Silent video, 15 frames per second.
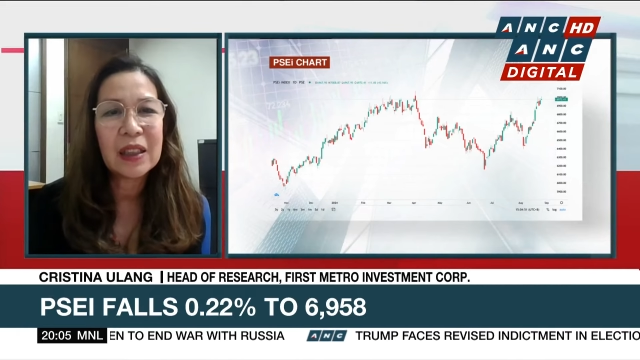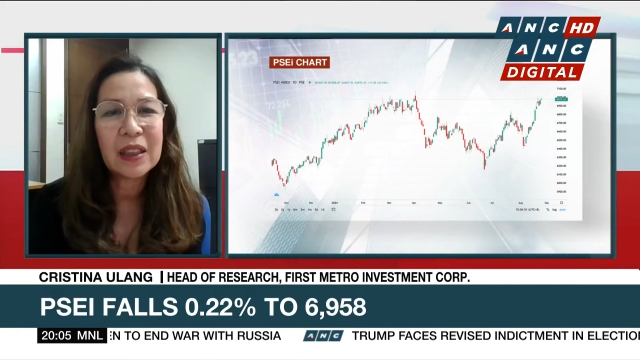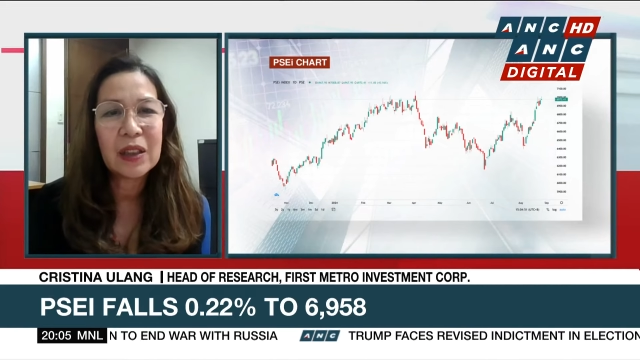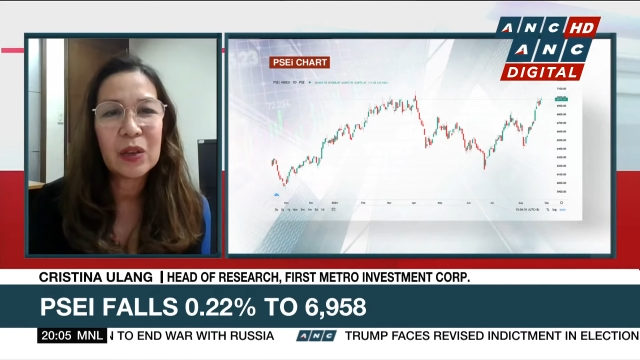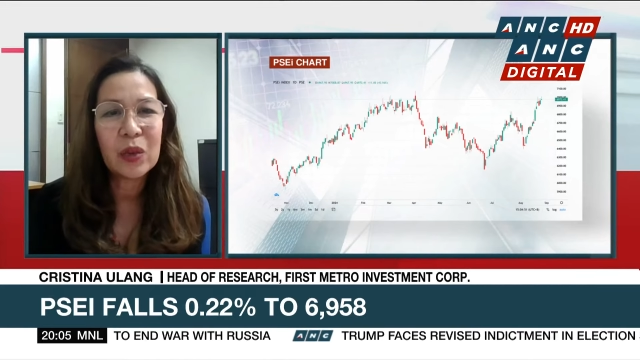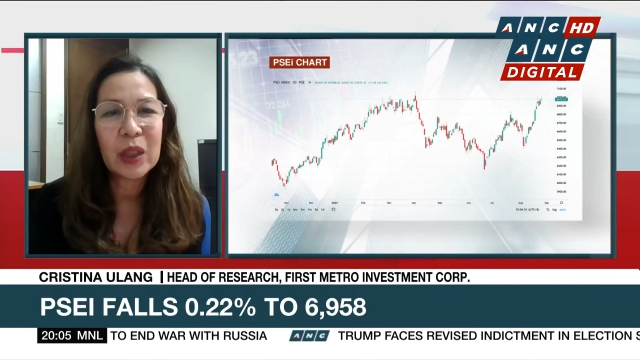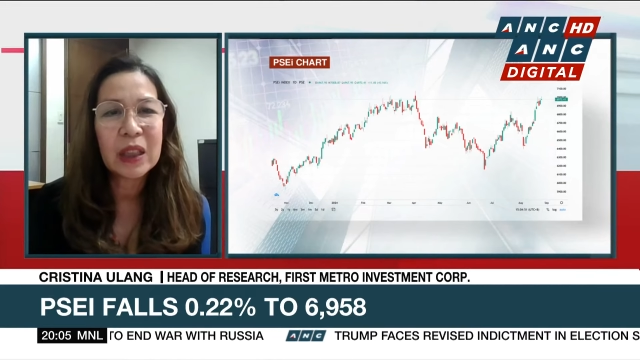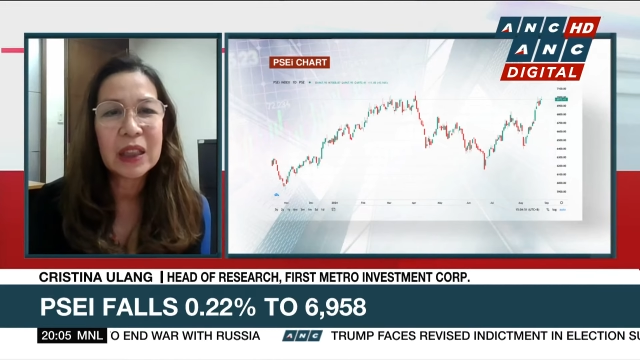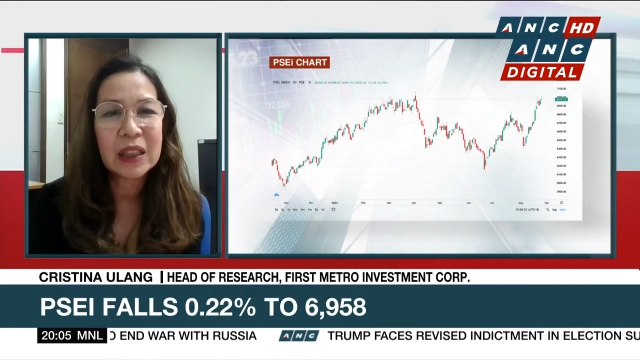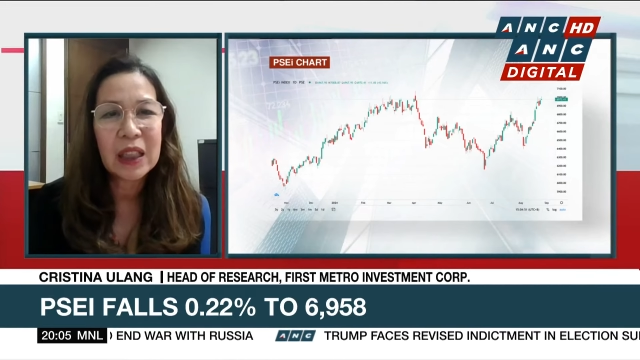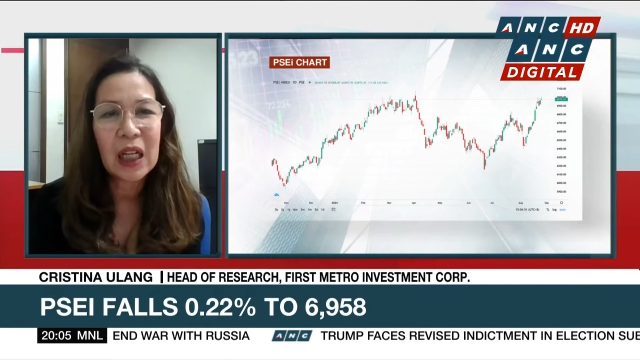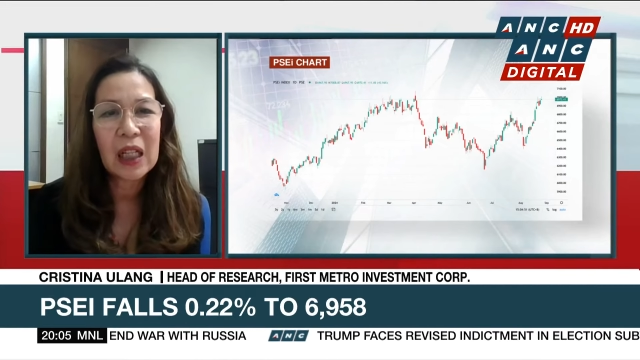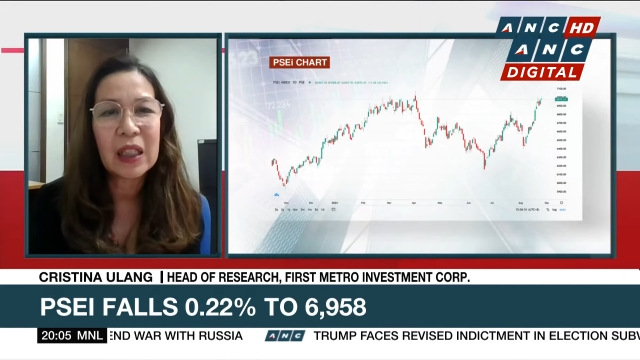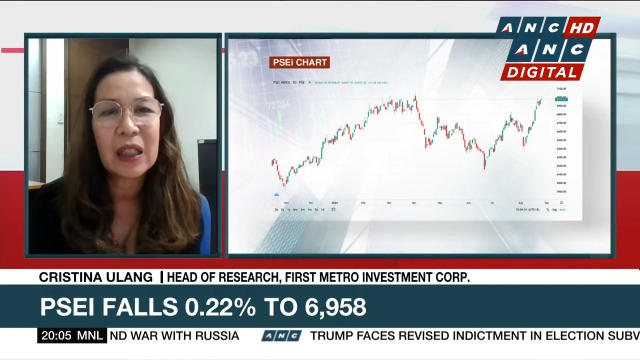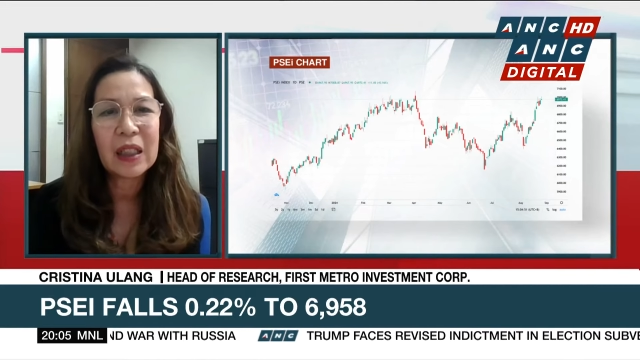the US
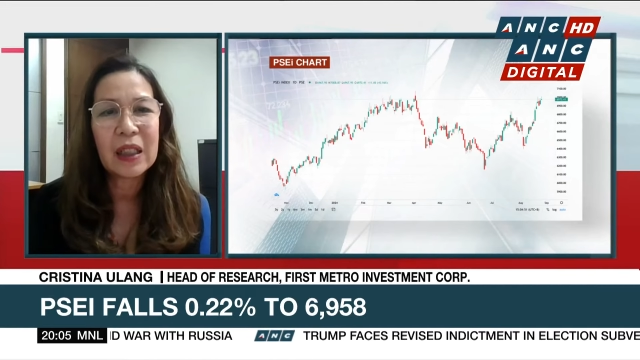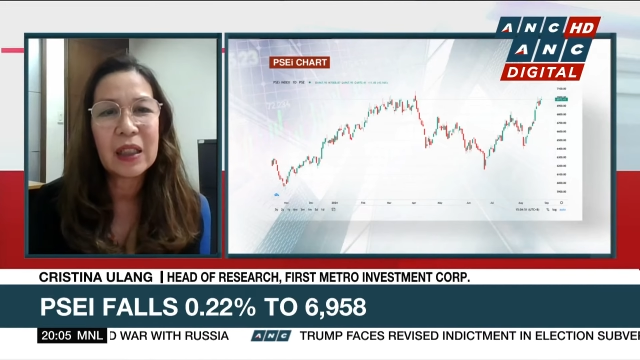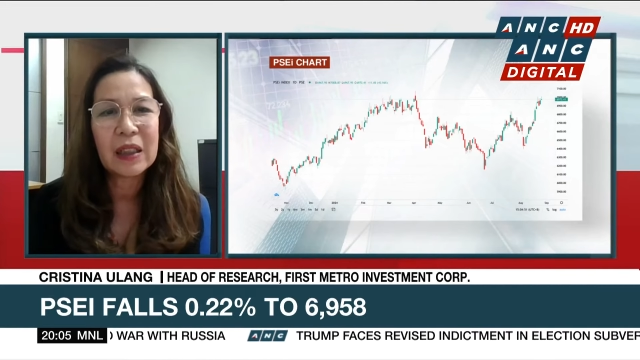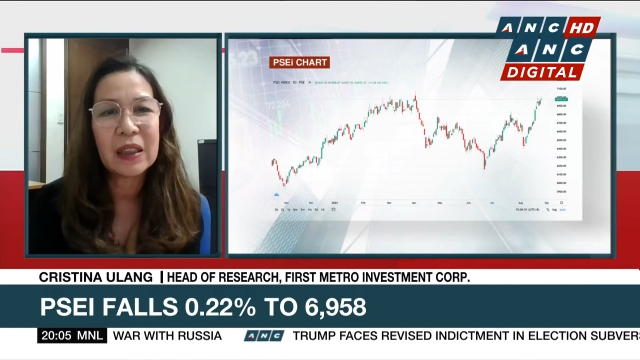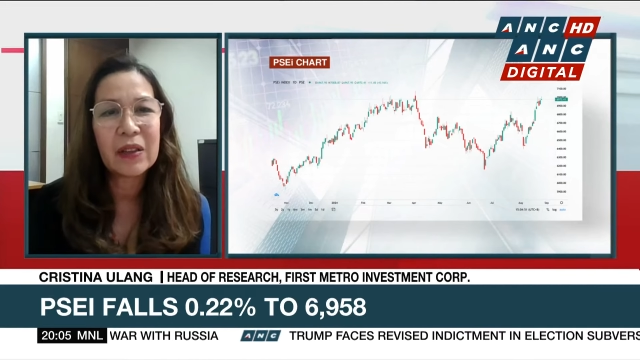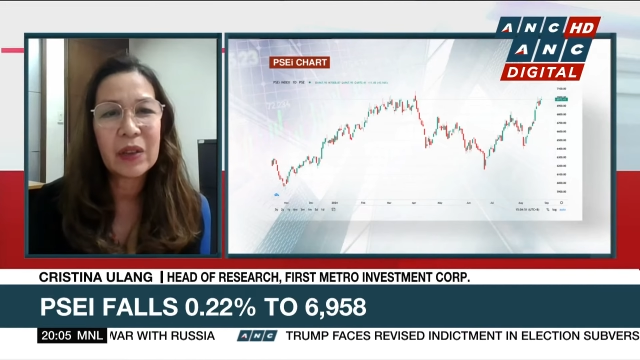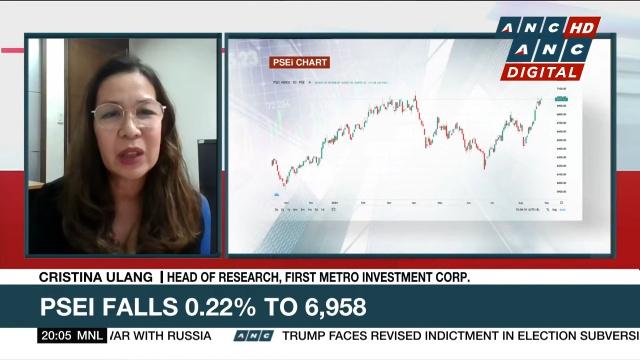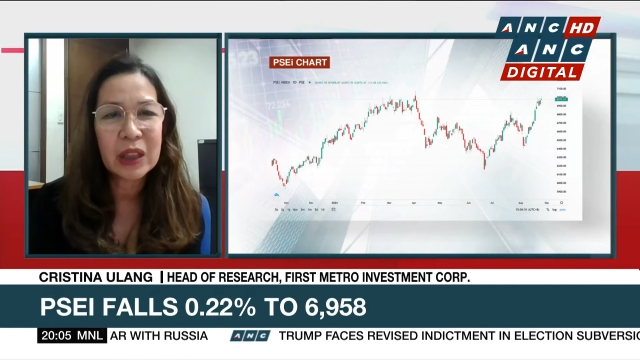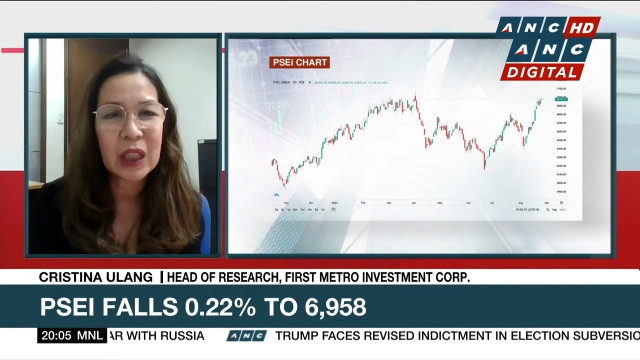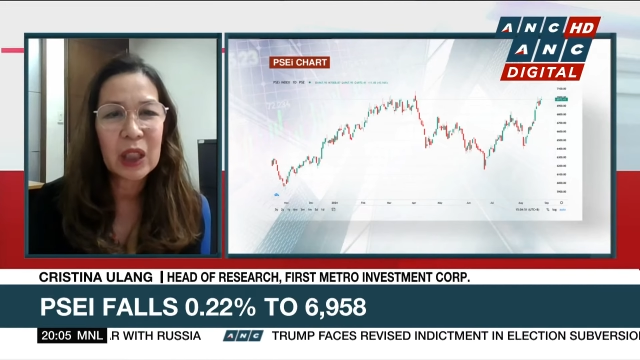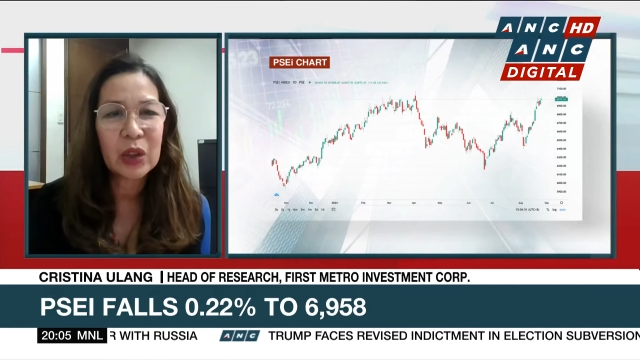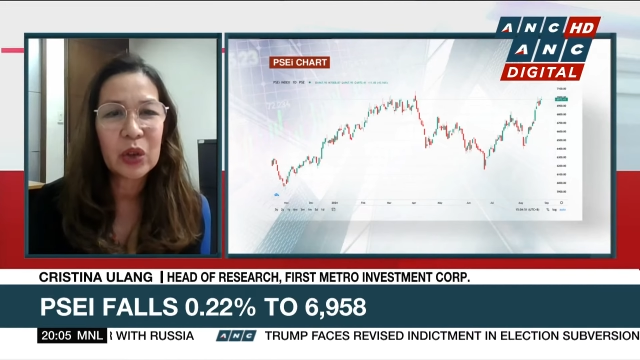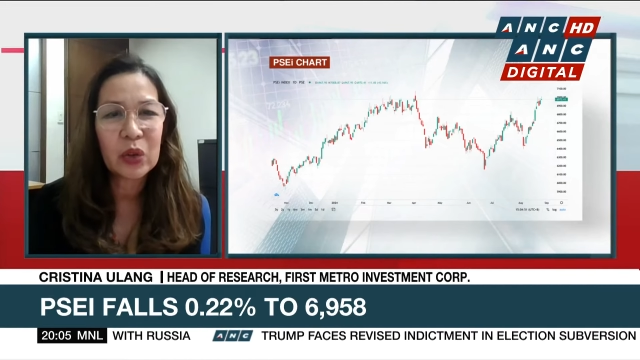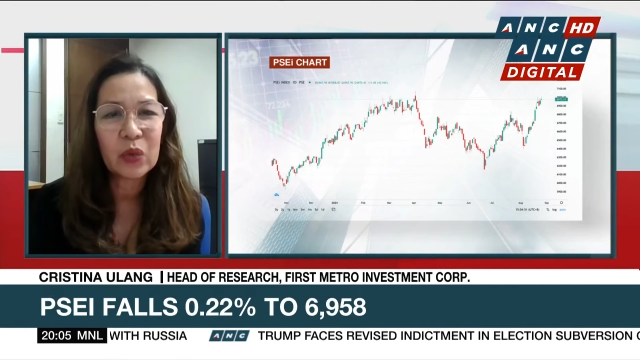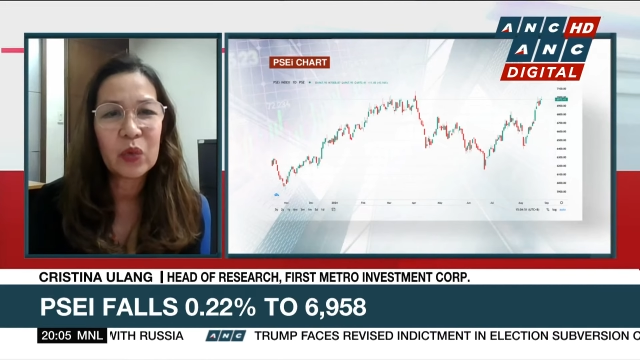dollar and the
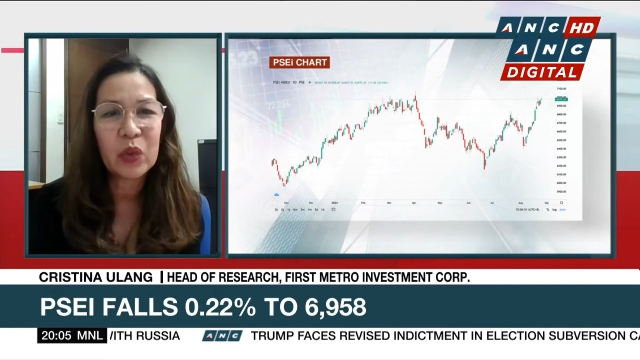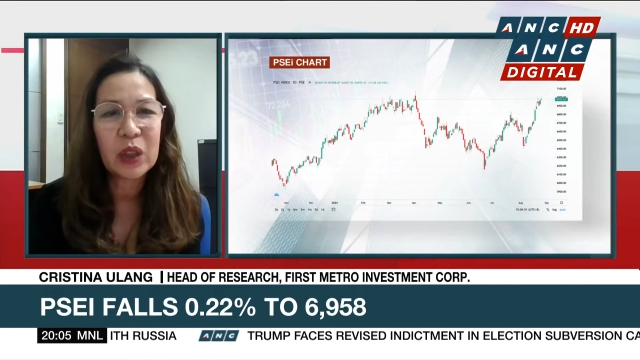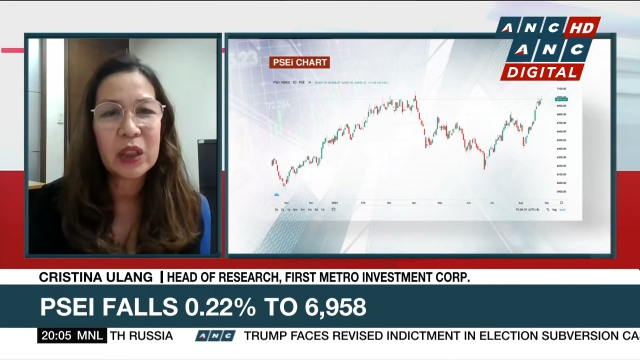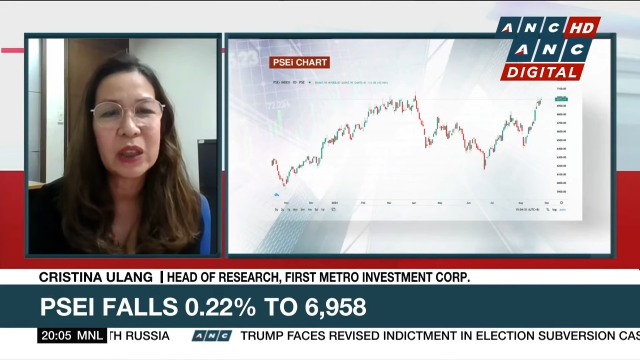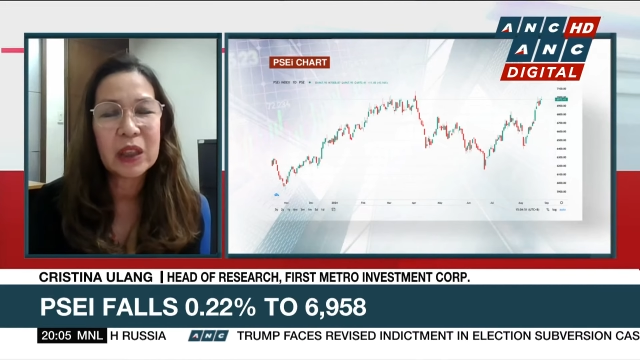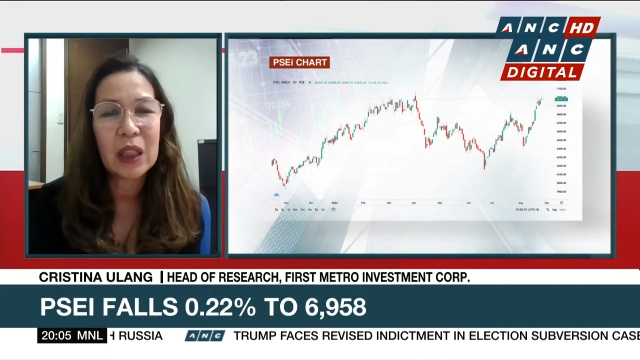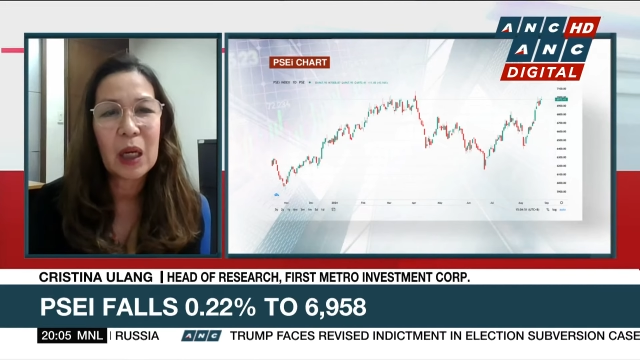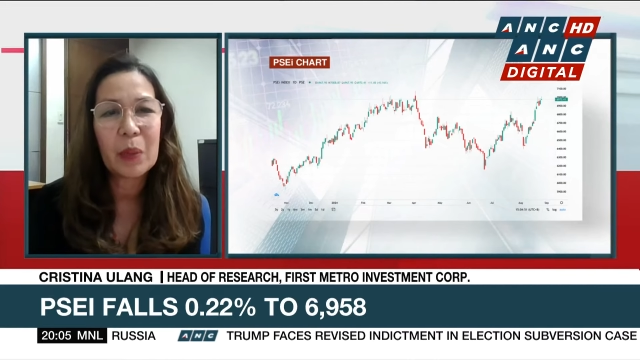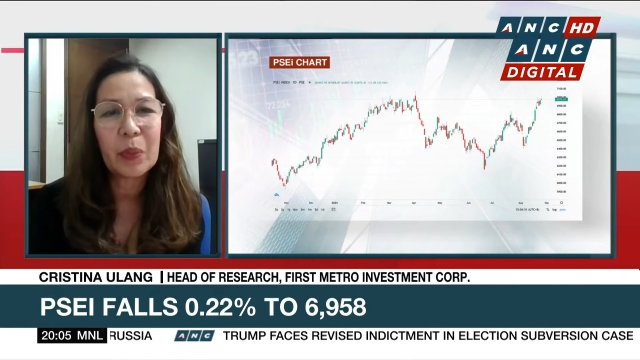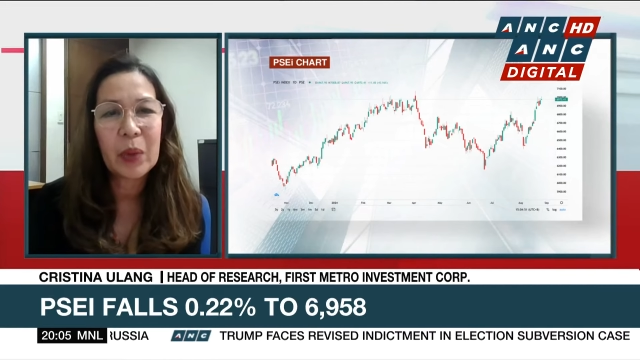recession fears